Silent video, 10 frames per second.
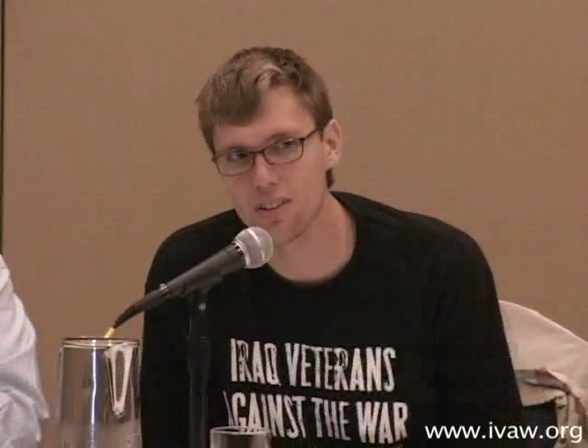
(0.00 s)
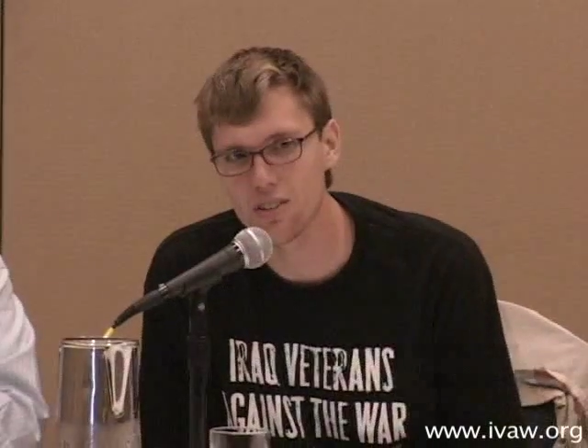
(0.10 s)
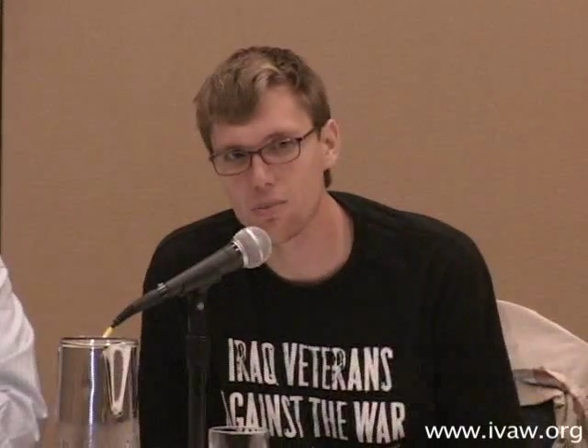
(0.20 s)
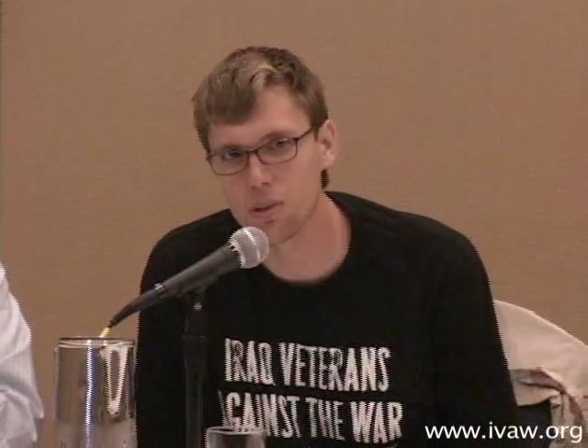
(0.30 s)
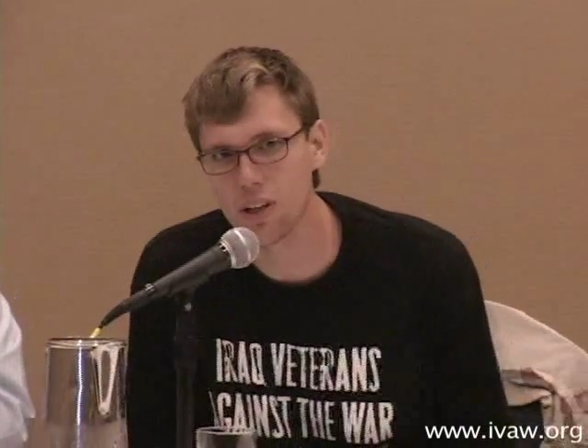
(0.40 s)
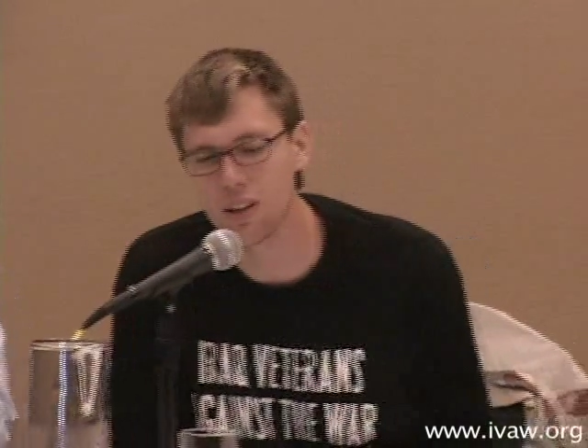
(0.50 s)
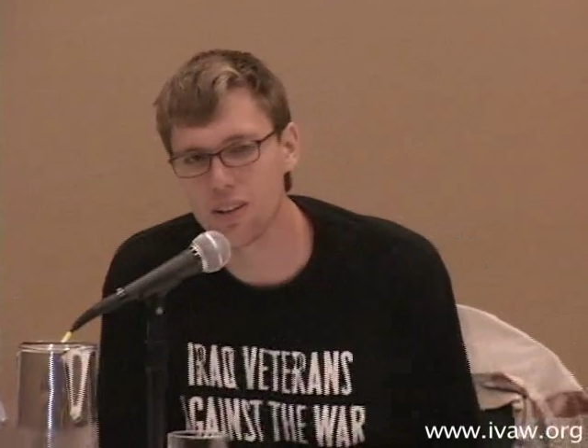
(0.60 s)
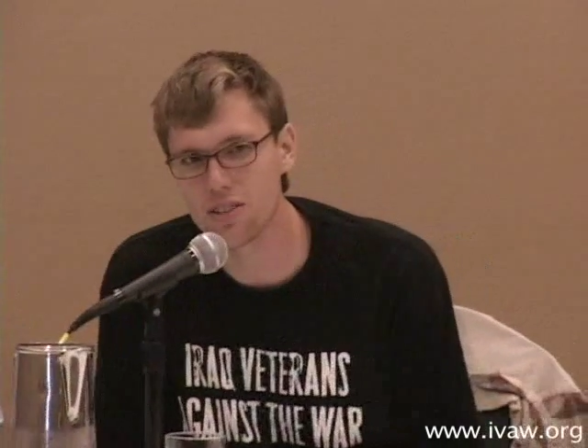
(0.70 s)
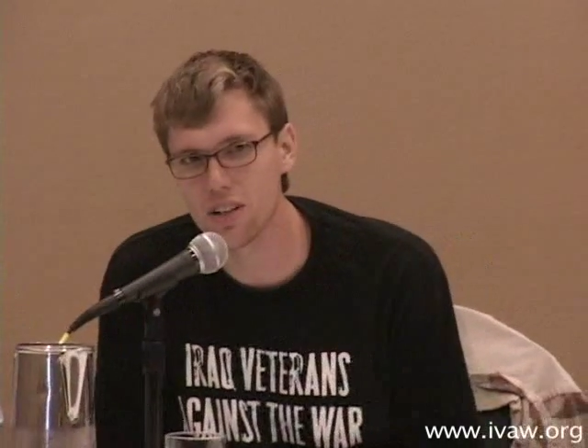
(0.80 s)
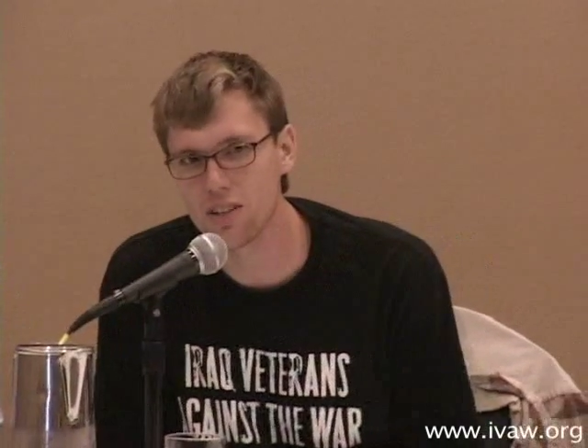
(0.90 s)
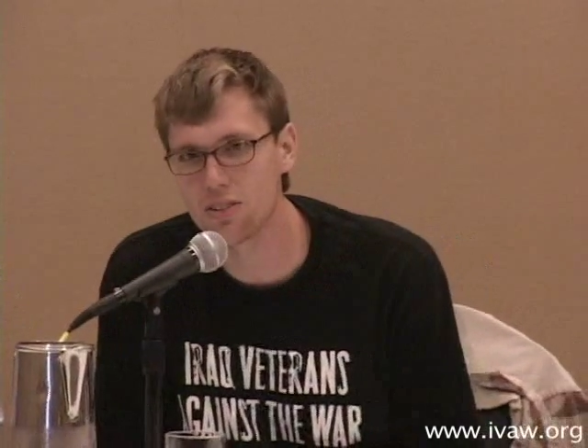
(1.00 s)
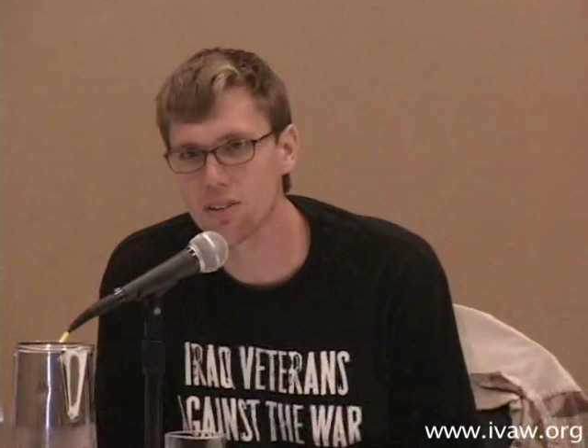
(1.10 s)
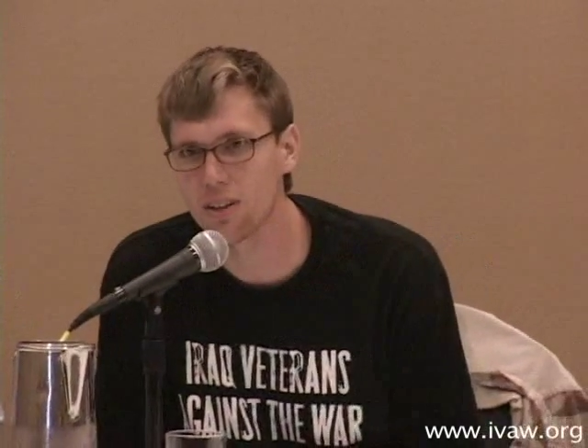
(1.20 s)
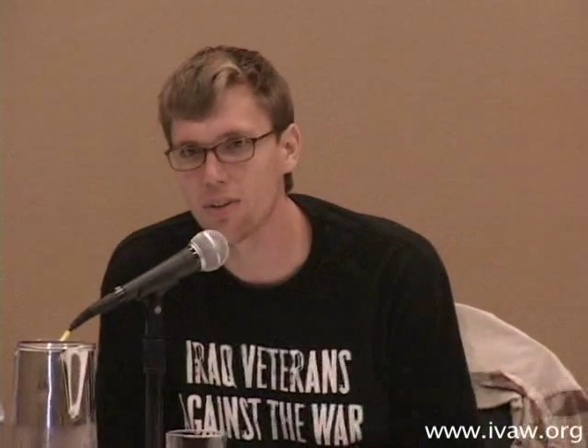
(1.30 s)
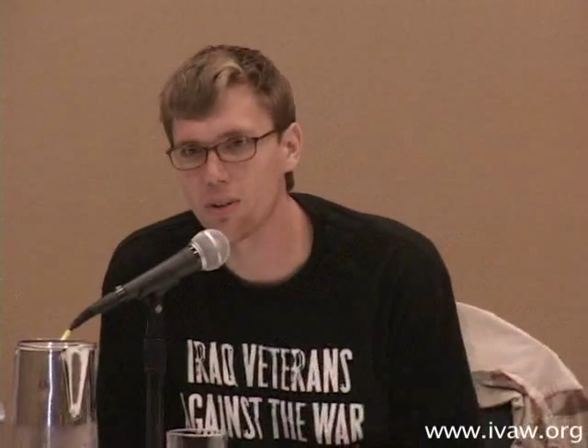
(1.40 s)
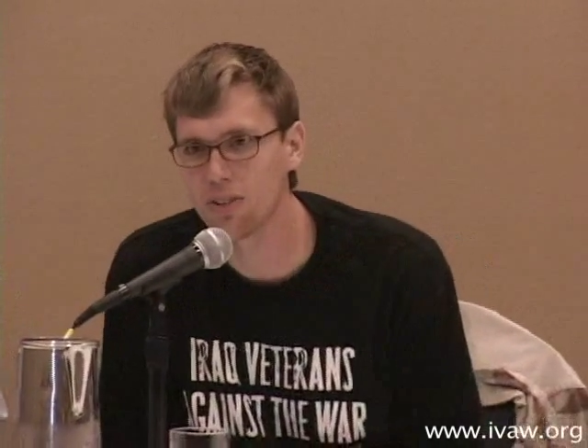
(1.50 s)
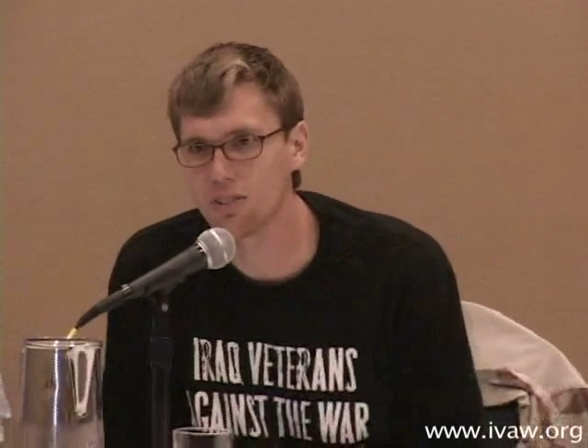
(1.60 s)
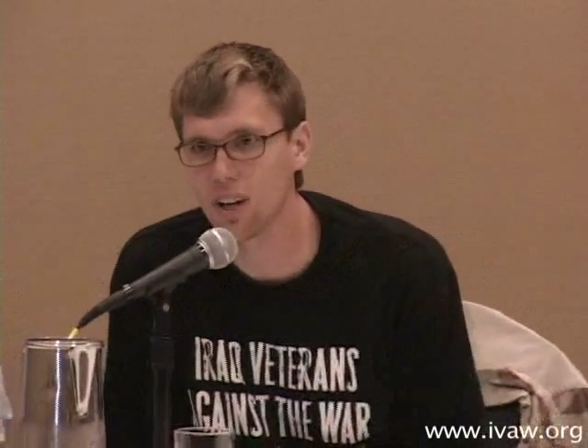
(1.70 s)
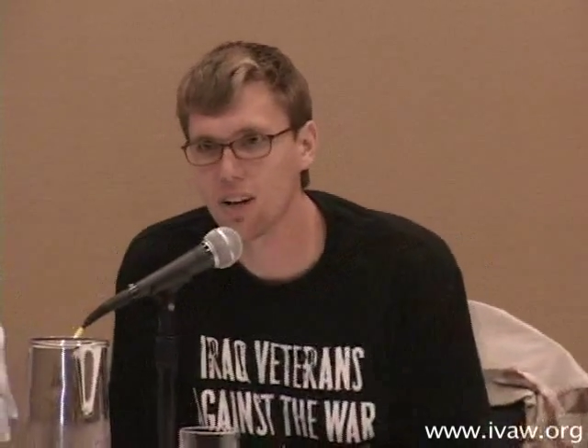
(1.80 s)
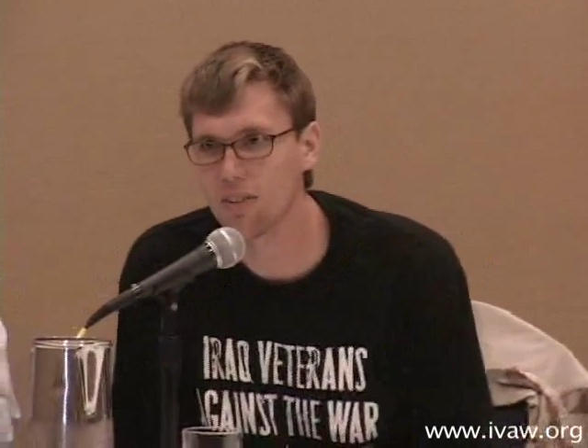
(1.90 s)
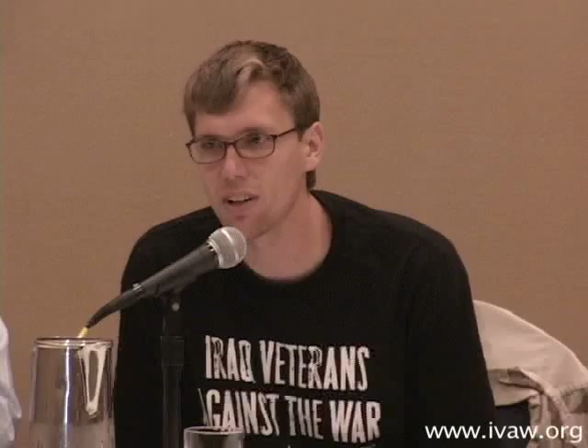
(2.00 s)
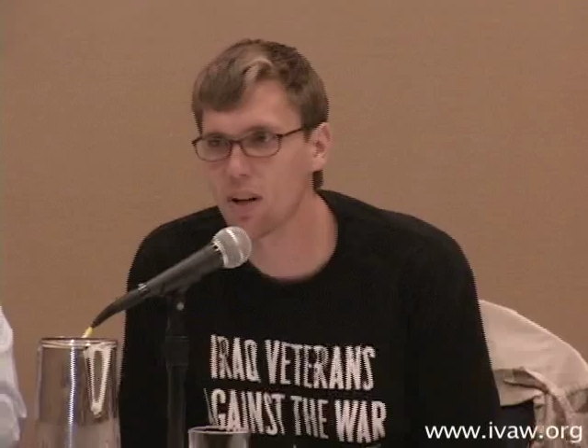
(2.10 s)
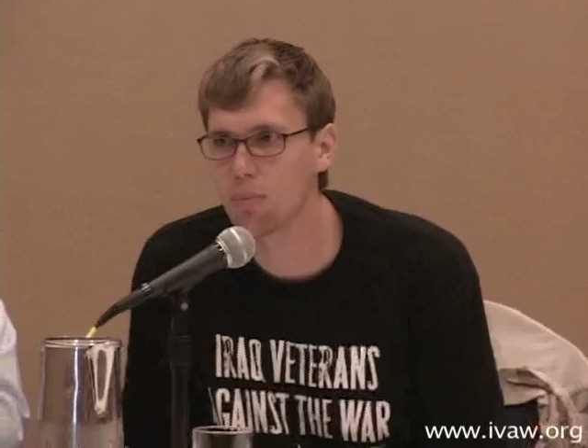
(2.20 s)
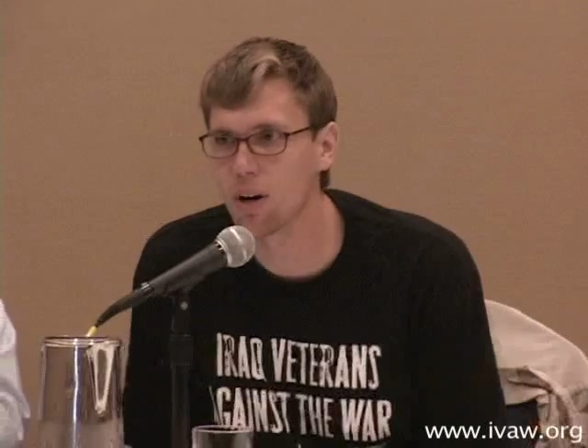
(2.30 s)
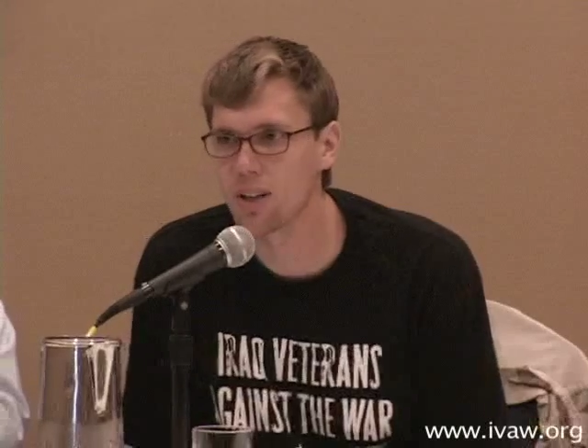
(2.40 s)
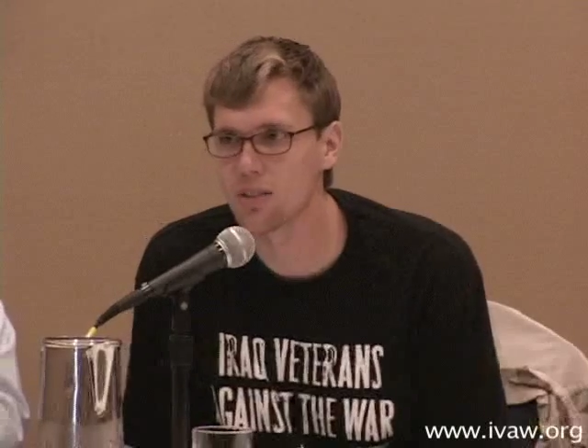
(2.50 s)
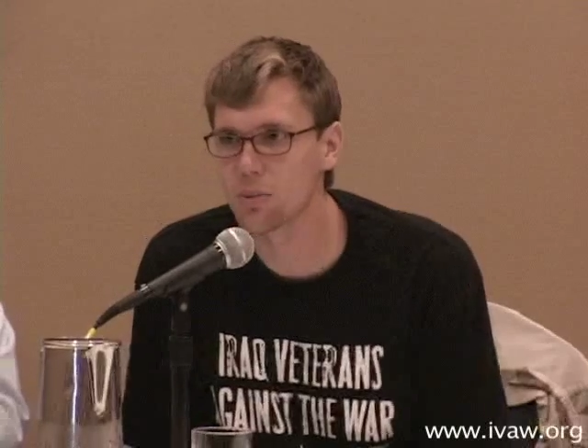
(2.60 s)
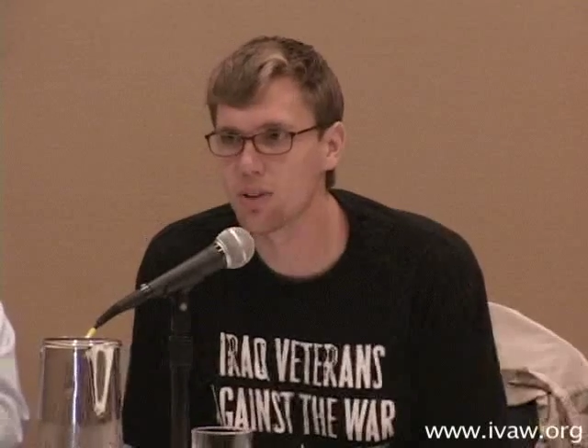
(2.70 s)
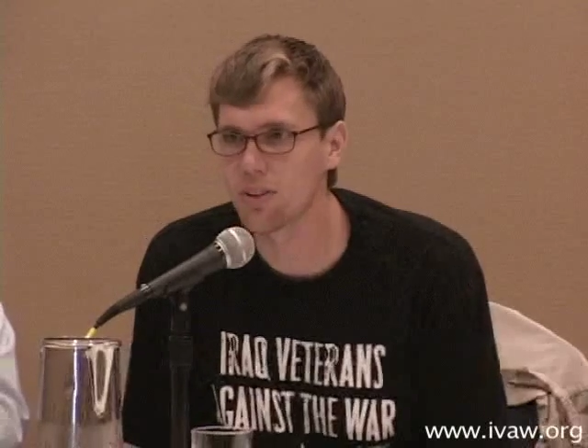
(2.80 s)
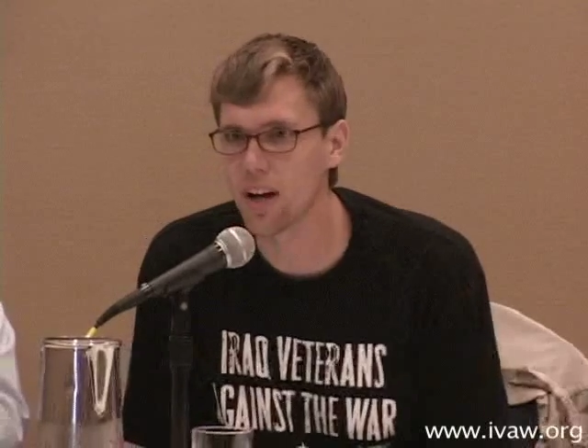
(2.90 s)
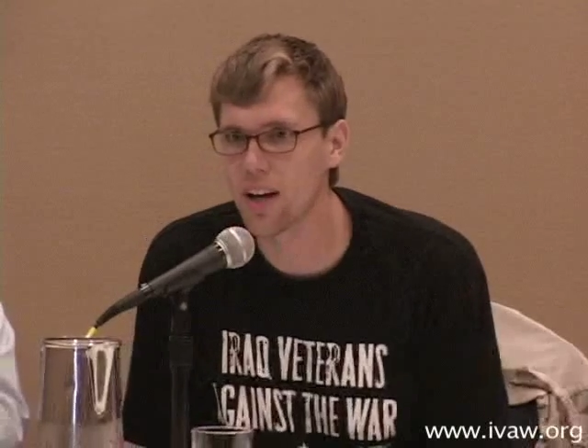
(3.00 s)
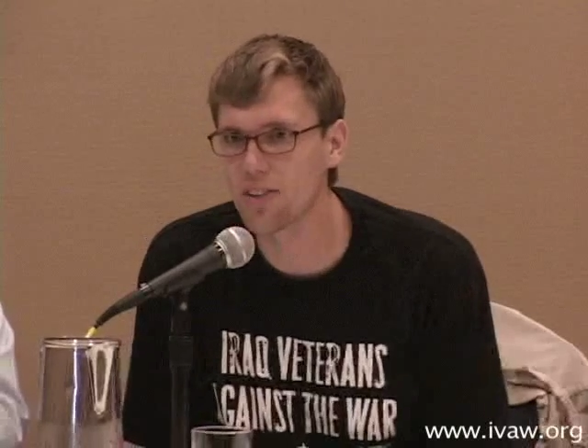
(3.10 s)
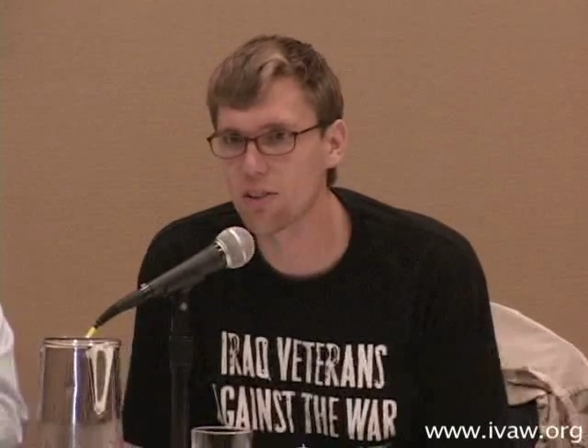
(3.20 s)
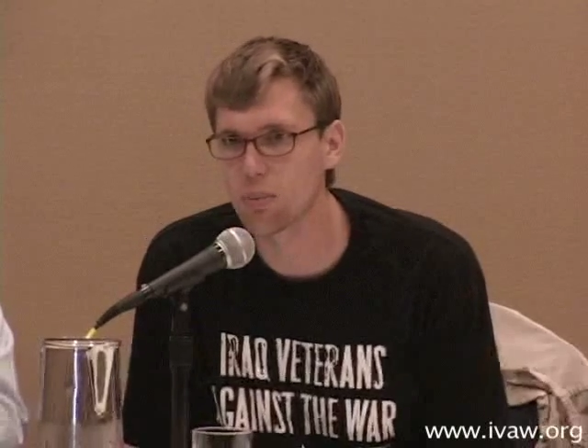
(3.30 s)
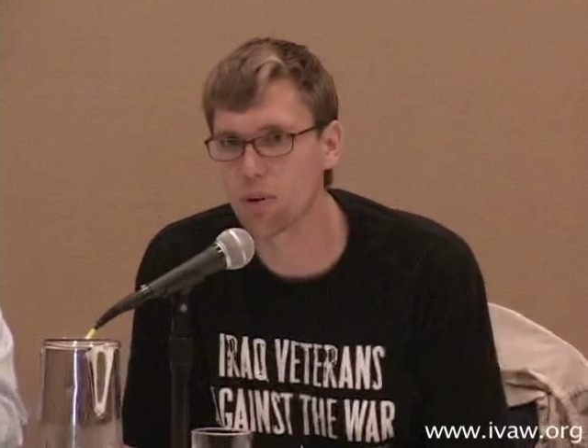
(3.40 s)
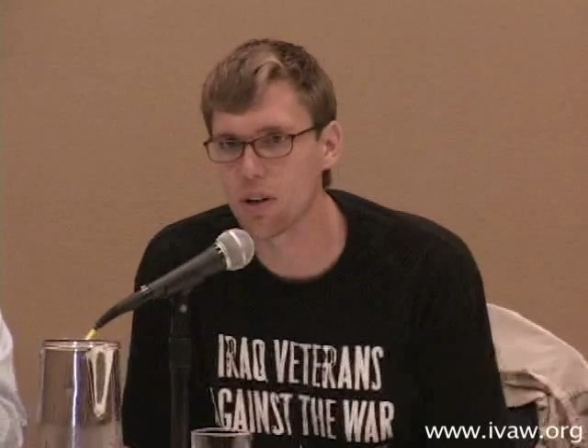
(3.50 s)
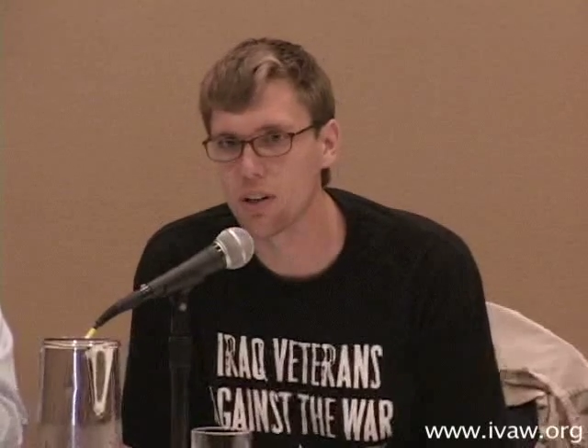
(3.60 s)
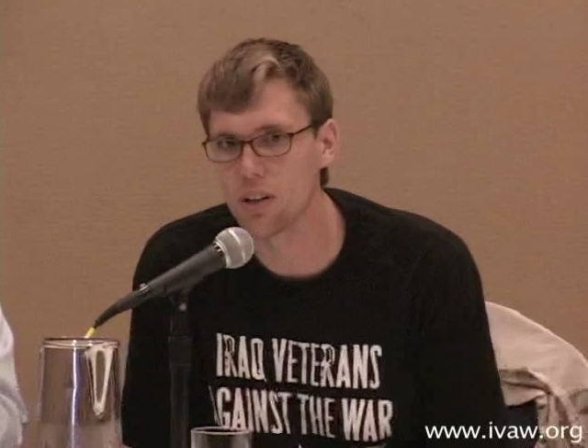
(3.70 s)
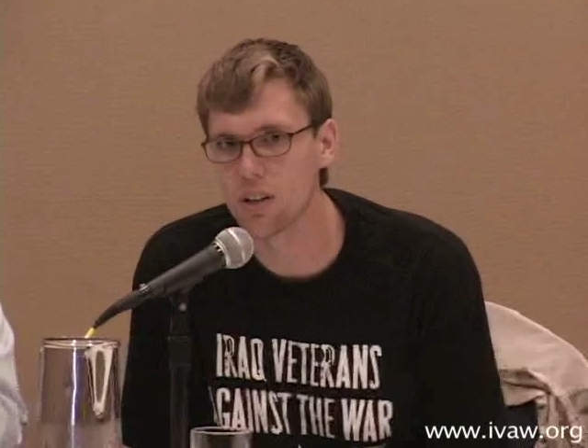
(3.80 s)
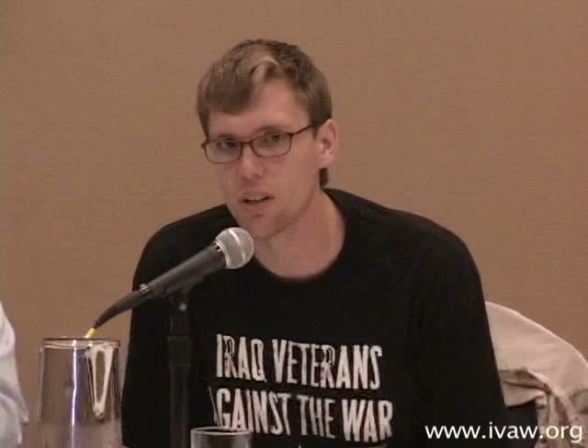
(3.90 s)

has begun to censor it, which is kind of an impossible task, but